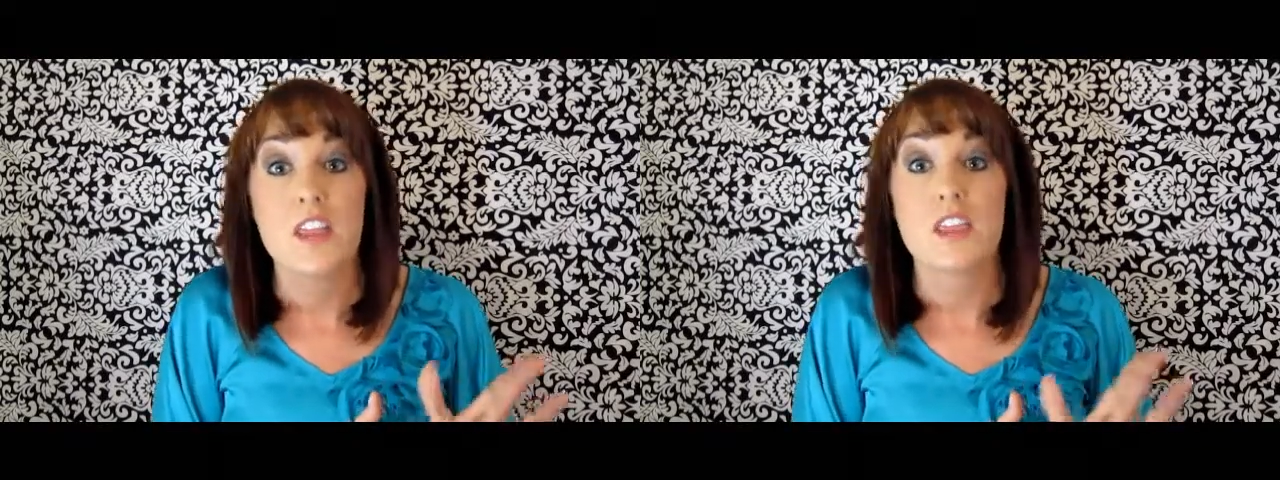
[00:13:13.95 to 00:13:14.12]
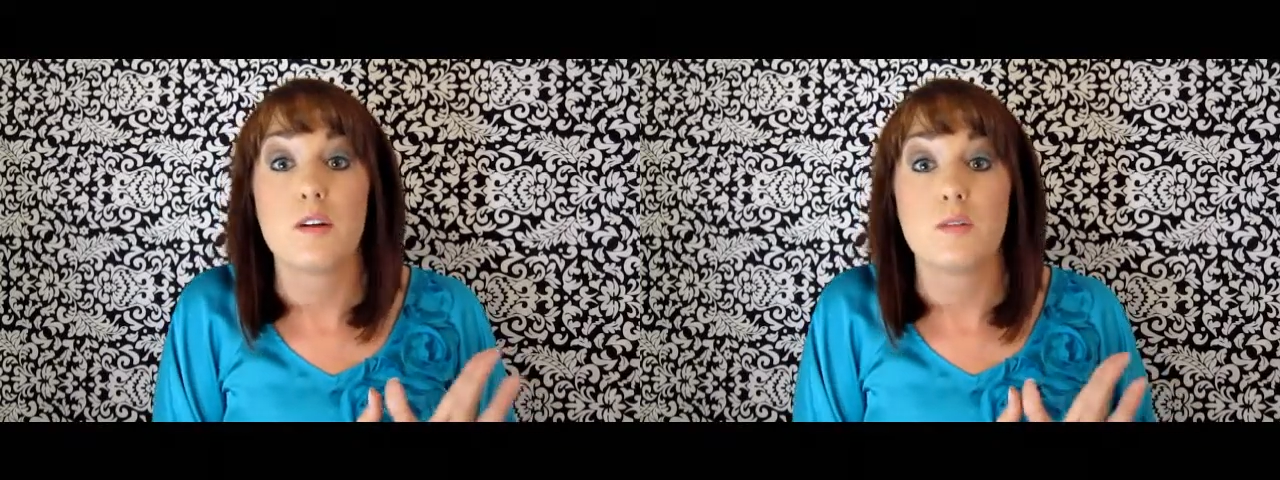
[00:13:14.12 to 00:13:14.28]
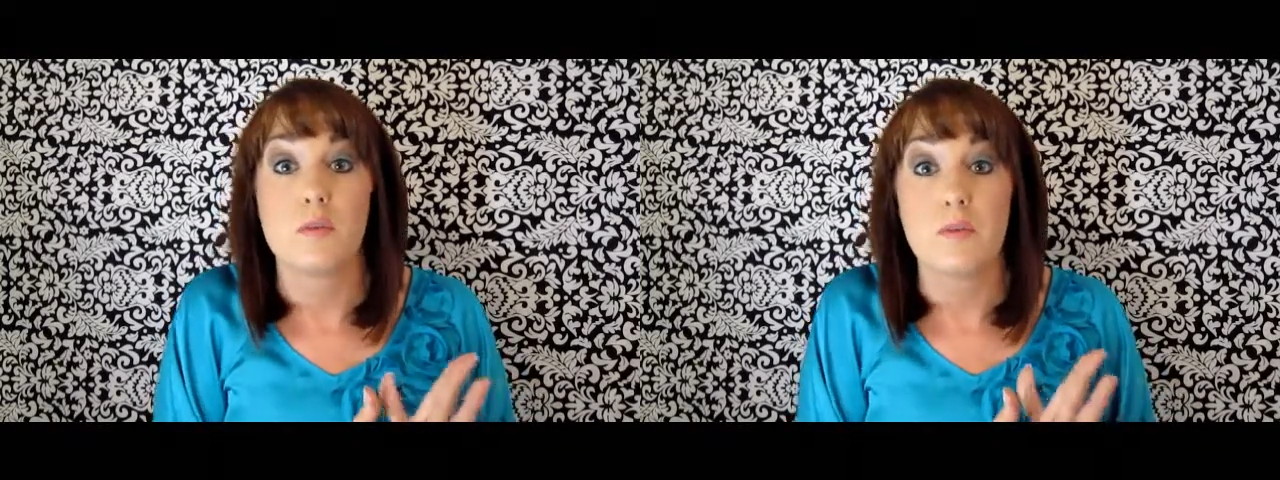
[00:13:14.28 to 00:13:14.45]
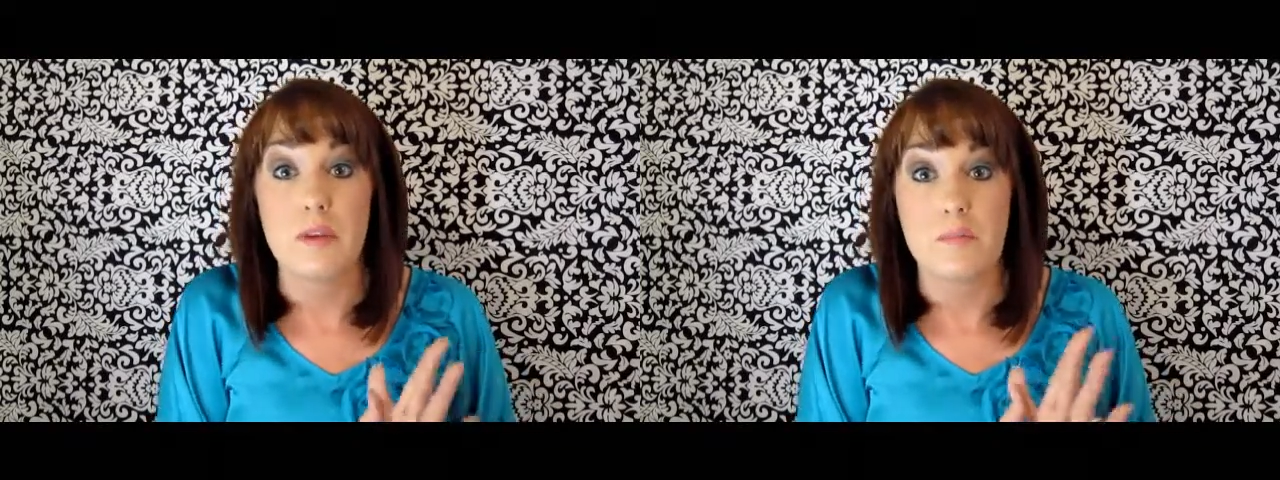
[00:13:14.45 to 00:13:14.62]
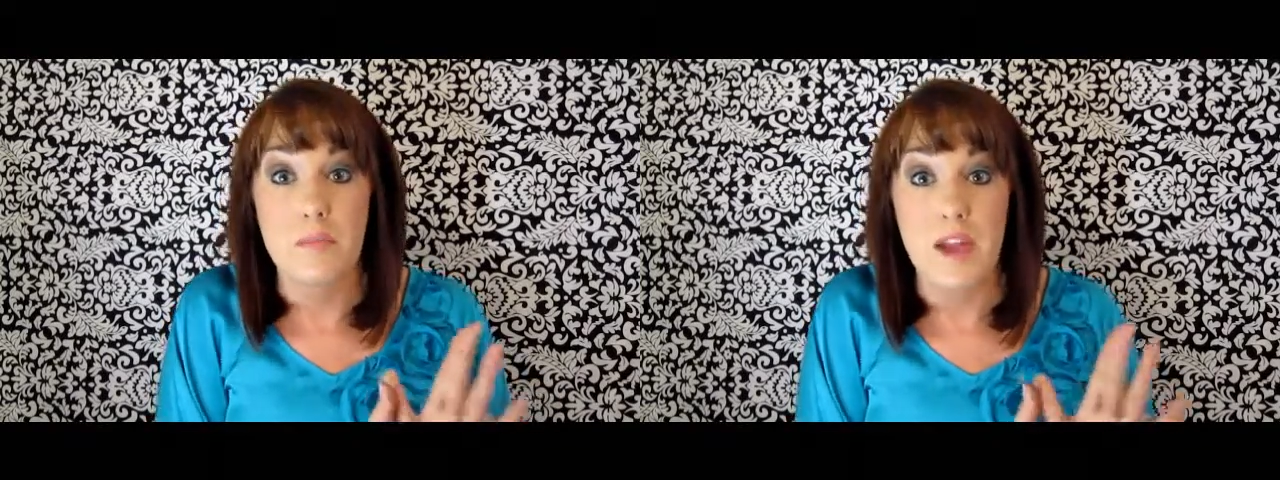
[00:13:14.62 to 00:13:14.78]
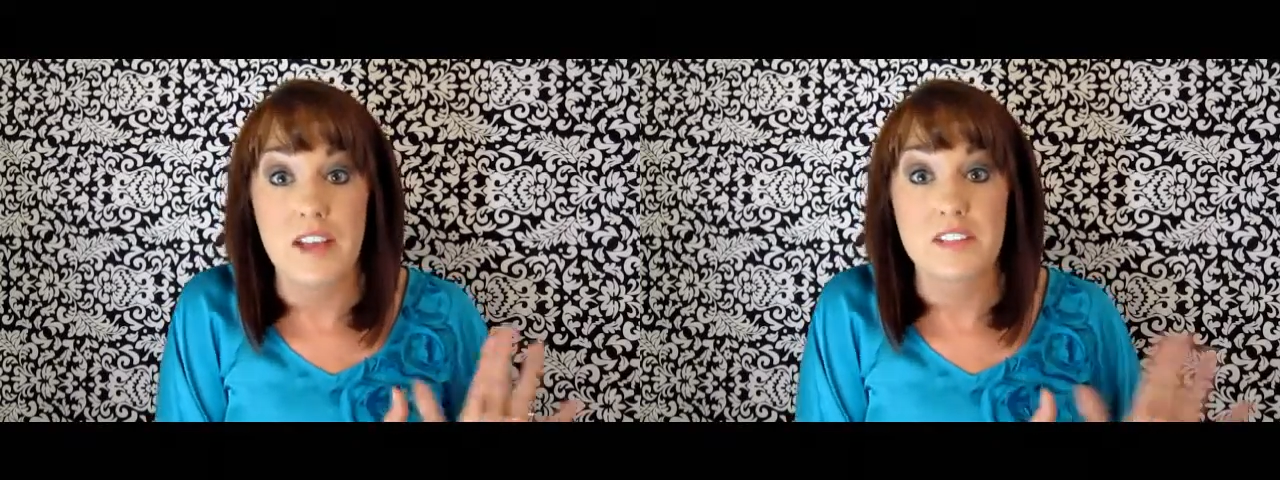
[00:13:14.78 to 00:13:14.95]
that will be
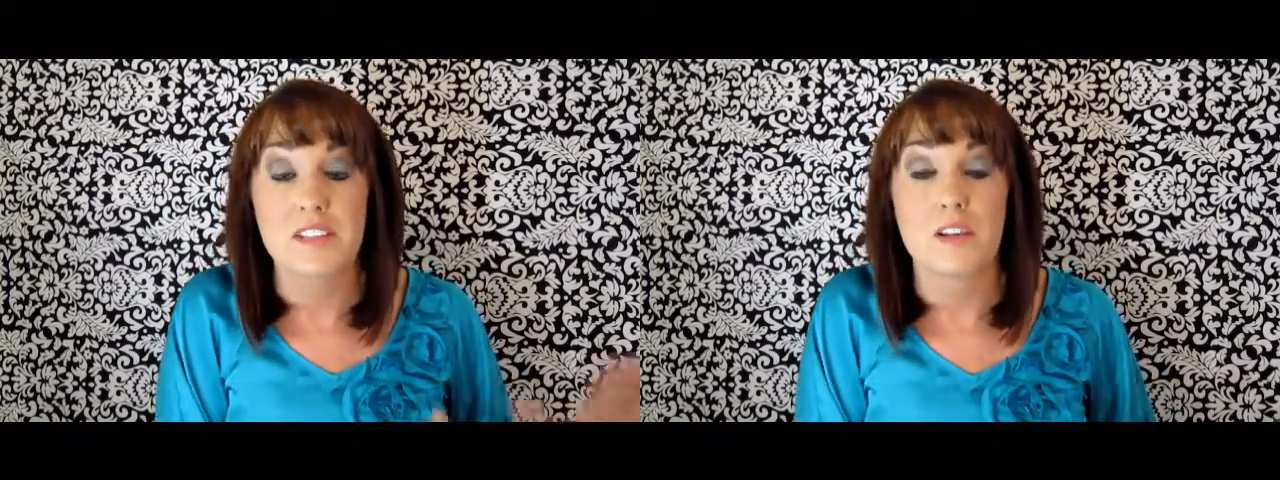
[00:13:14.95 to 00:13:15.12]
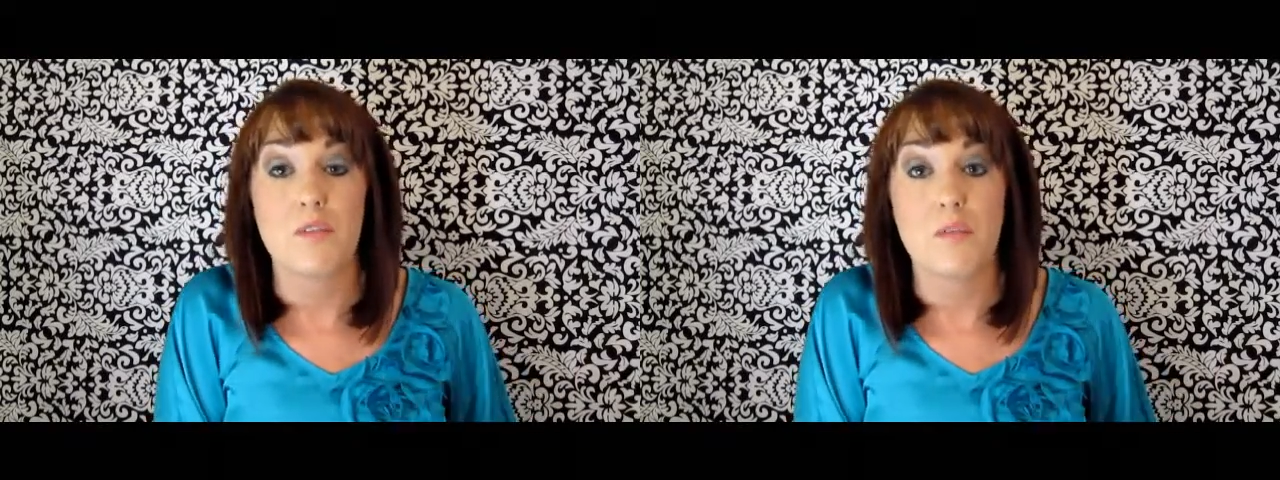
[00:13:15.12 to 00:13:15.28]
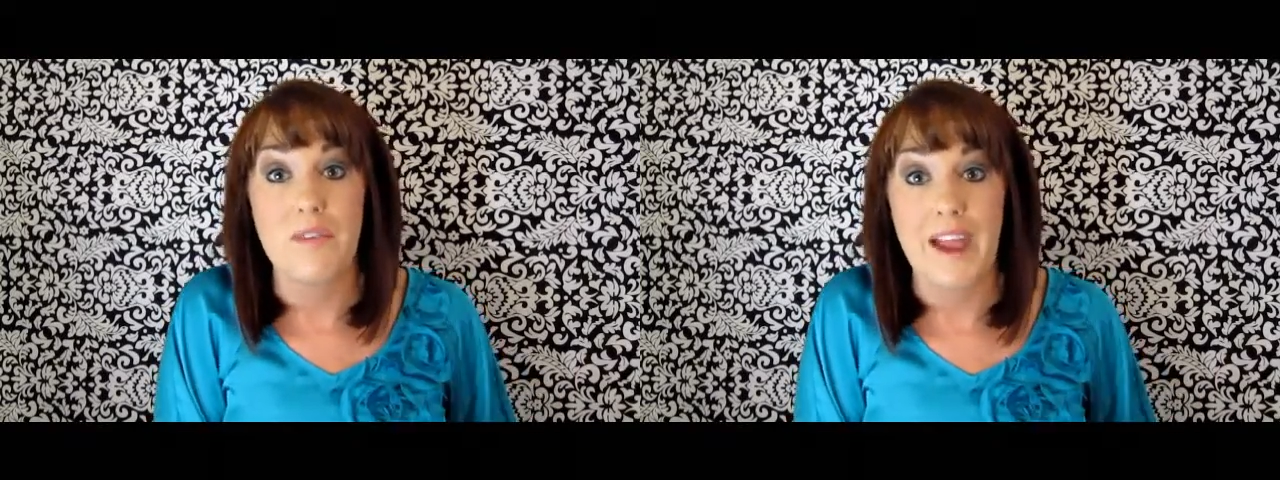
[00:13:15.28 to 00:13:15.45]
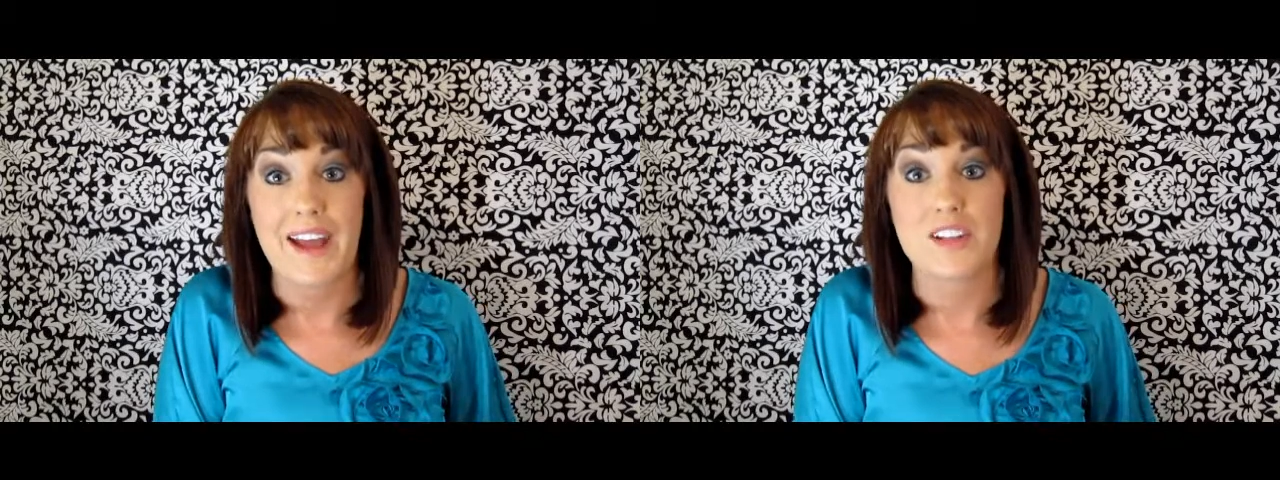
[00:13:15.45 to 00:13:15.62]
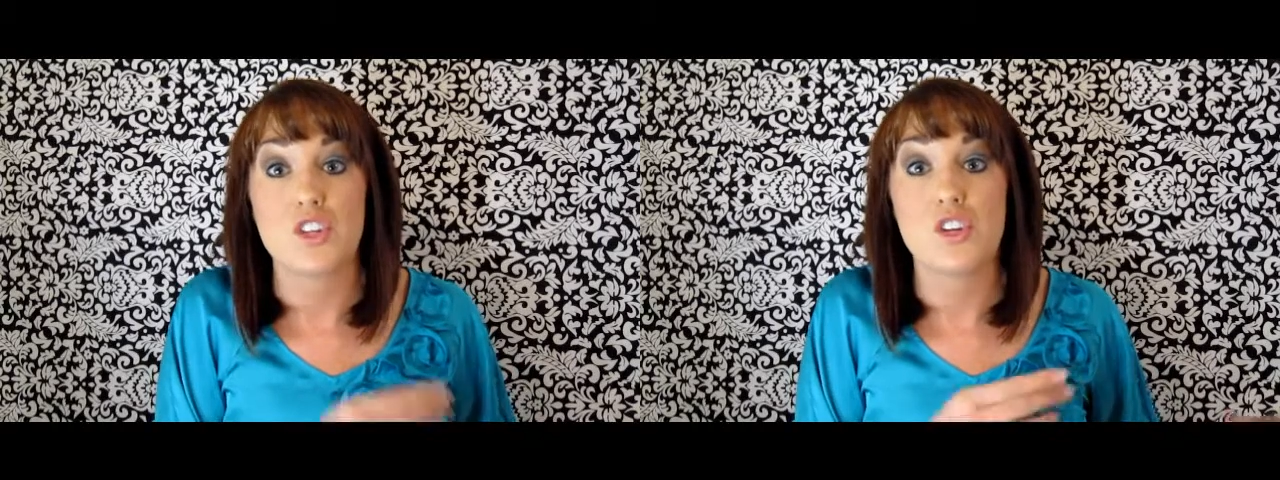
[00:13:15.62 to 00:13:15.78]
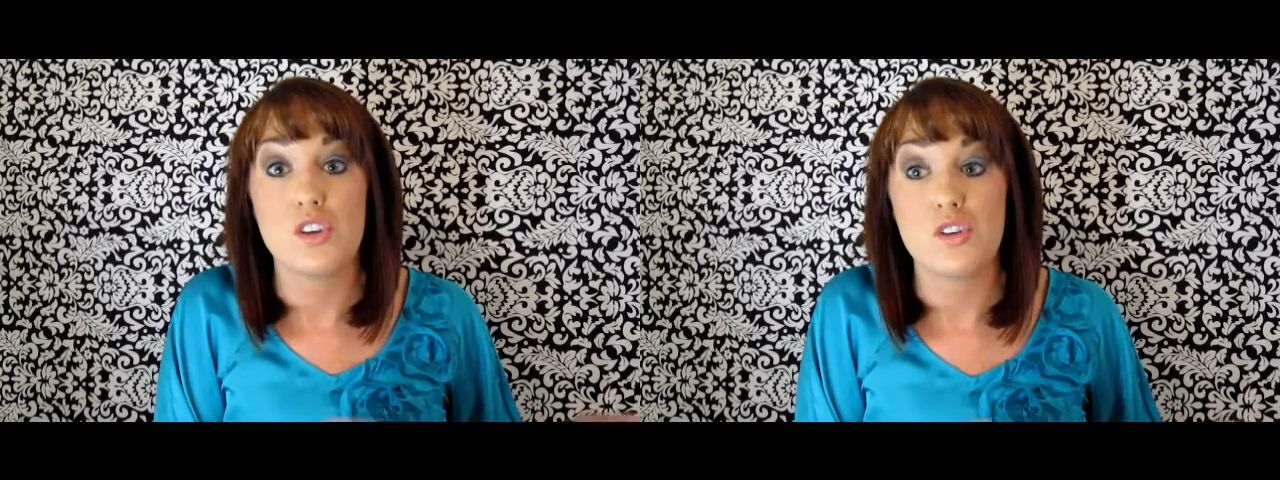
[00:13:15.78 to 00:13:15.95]
best, that will
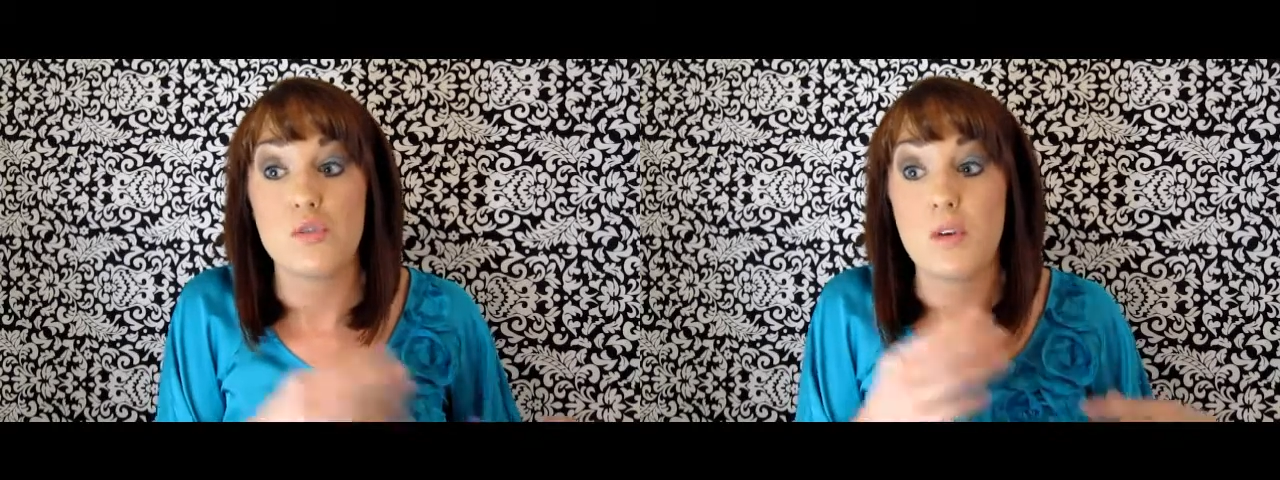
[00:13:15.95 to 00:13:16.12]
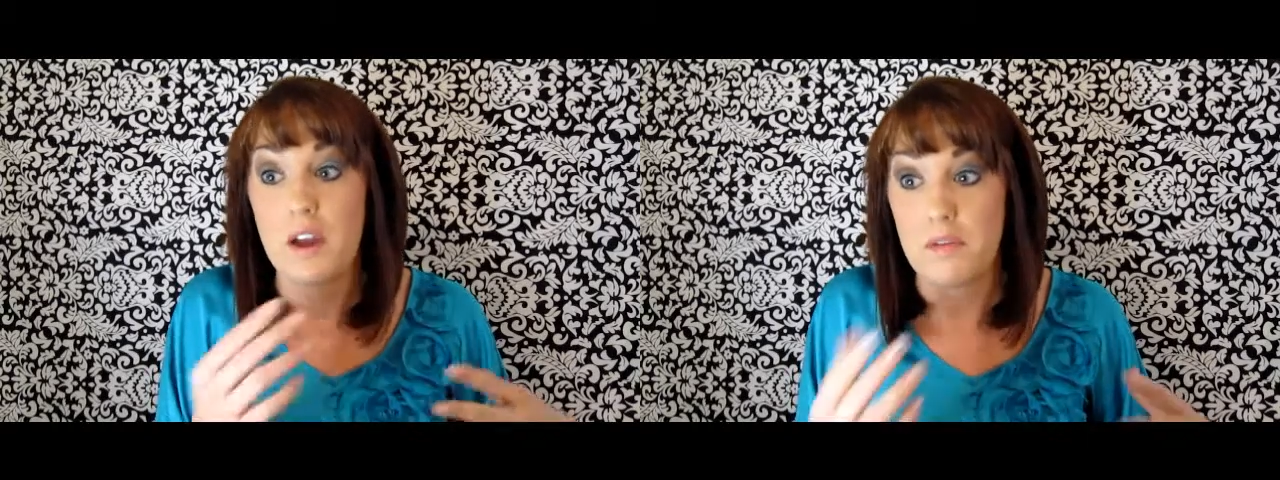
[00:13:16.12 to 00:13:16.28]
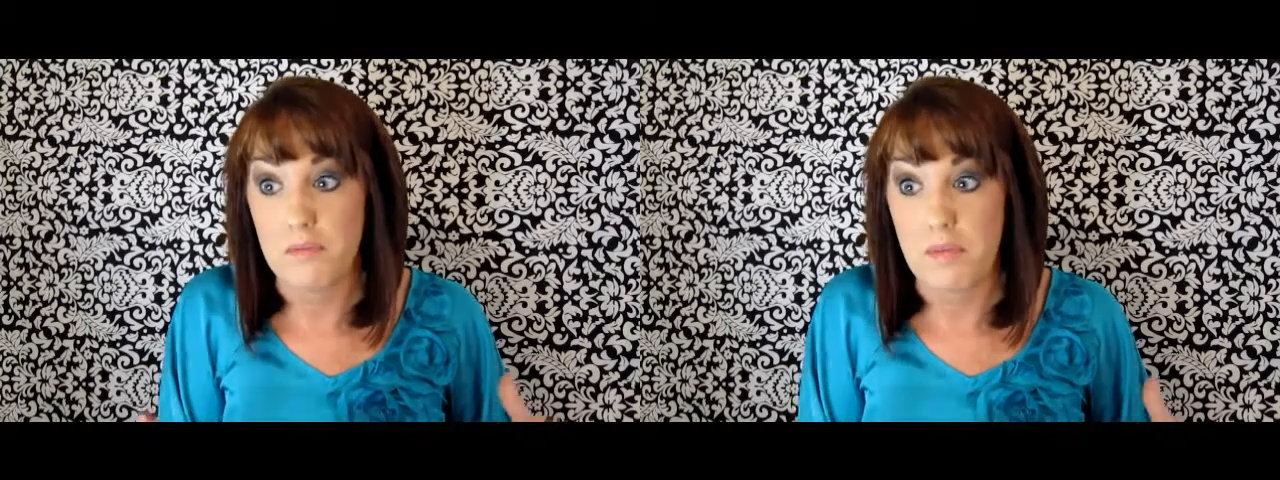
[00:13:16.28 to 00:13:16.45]
match you